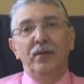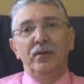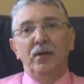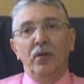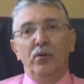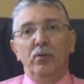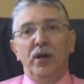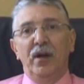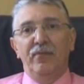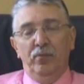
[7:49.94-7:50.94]
Although we
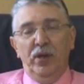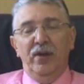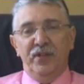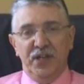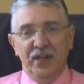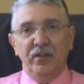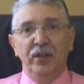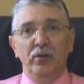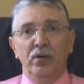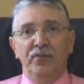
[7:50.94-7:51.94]
have a
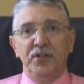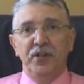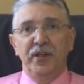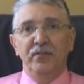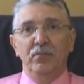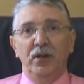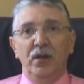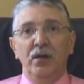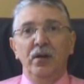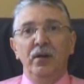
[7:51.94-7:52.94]
satellite office in
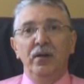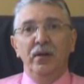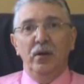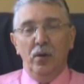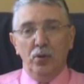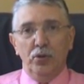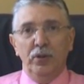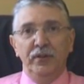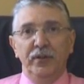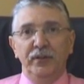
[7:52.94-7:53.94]
Edinburgh, also
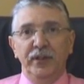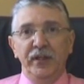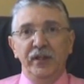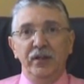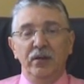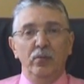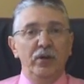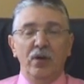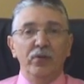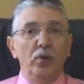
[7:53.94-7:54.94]
in Dundee. We
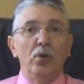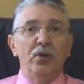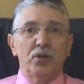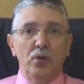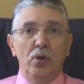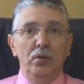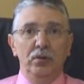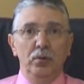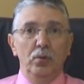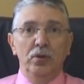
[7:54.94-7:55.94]
cover the whole of
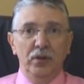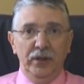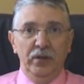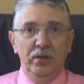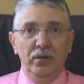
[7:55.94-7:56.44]
Scotland locally.